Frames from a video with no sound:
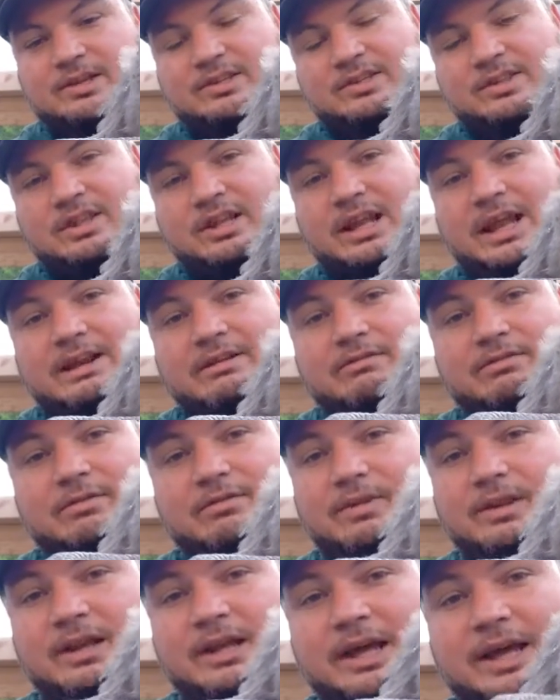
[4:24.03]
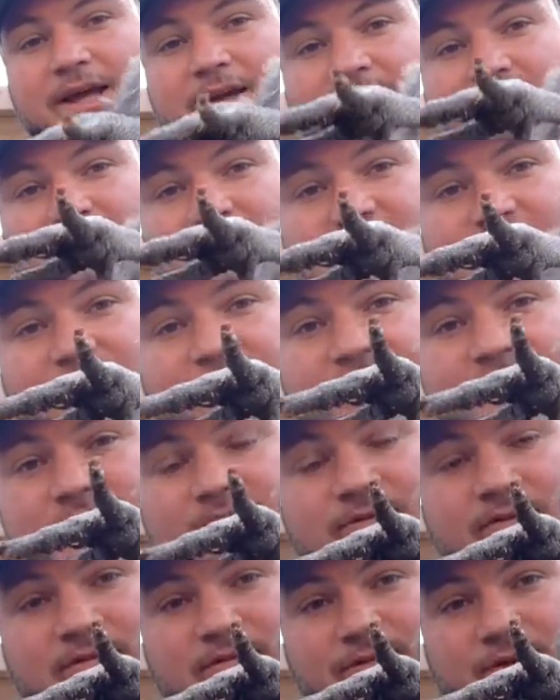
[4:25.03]
It's the length of the leg, the size
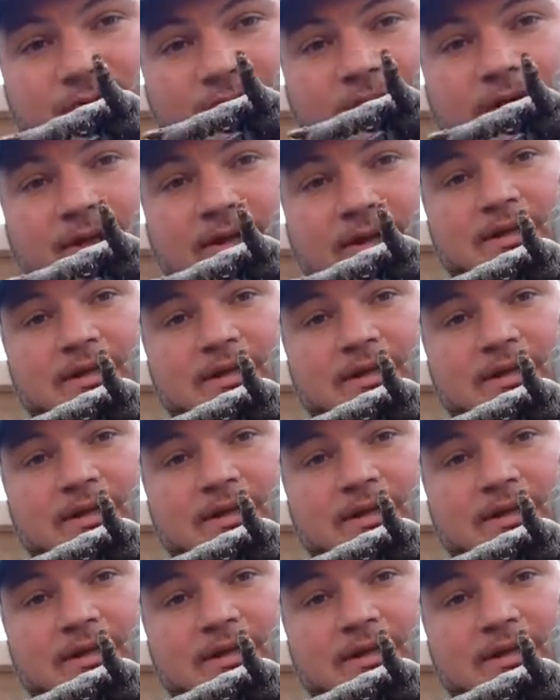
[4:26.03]
of the foot.